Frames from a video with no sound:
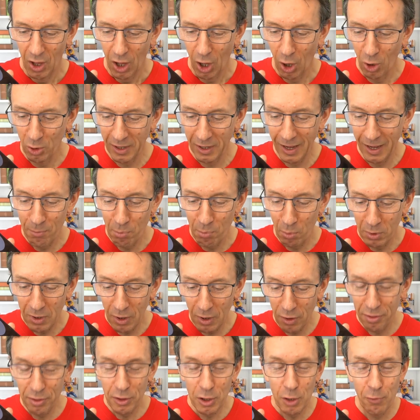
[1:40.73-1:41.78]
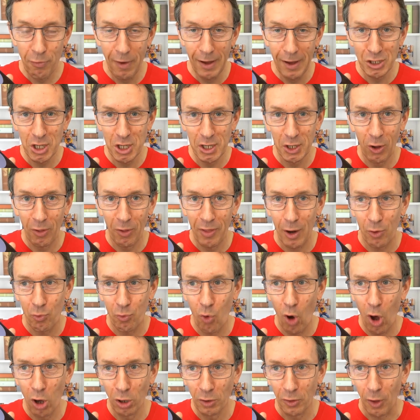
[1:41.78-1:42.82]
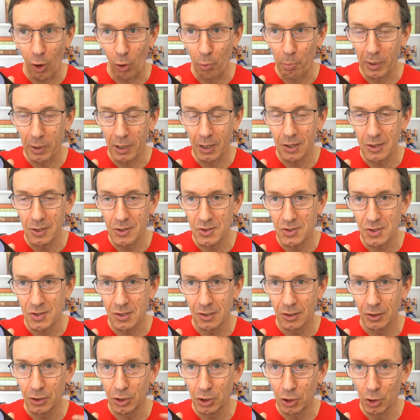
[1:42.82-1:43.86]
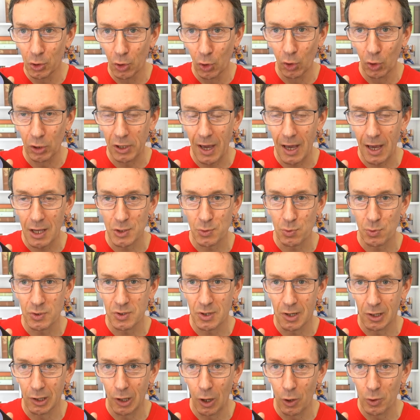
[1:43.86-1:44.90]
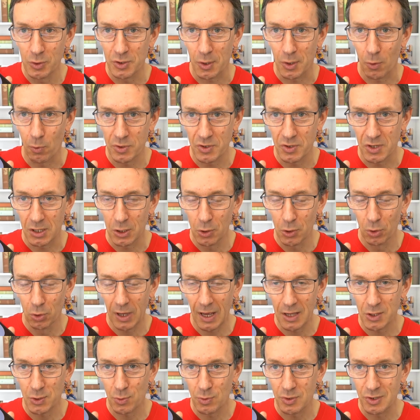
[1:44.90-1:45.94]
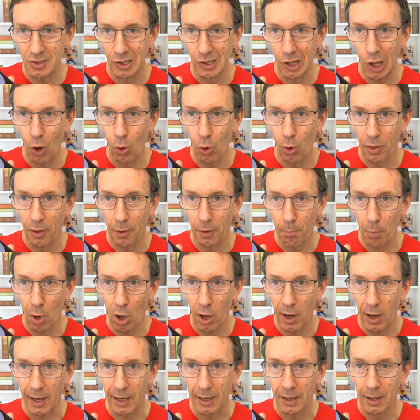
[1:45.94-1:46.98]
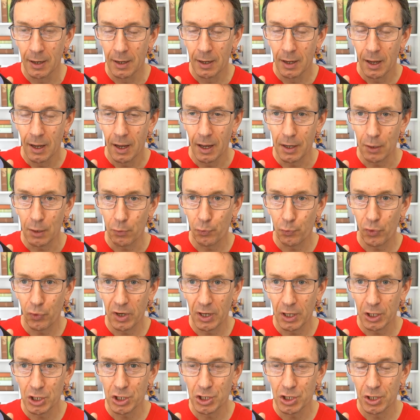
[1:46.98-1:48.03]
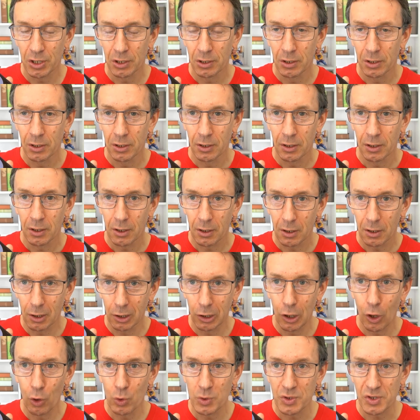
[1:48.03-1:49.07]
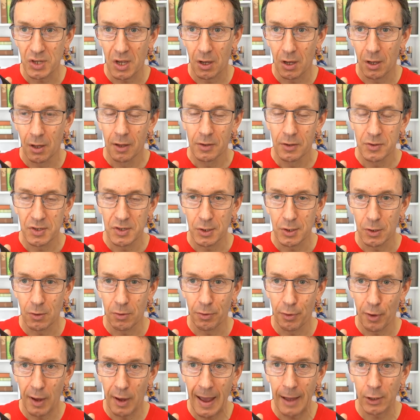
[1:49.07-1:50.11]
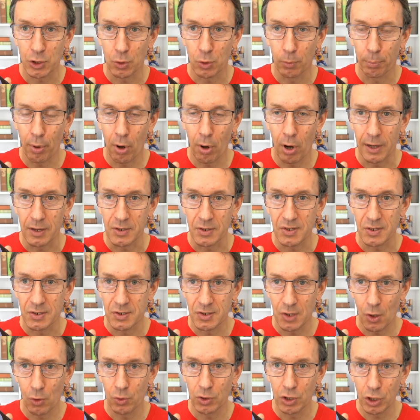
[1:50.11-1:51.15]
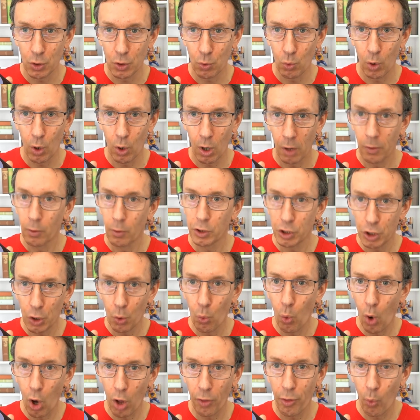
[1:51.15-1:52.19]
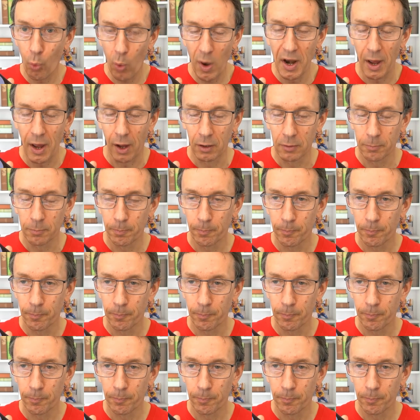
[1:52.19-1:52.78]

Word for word: Okay, you've actually got that wrong, though, because your guess was closer, wasn't it? Your guess was lower than mine, and it finished closer to the actual price. So you were the winner.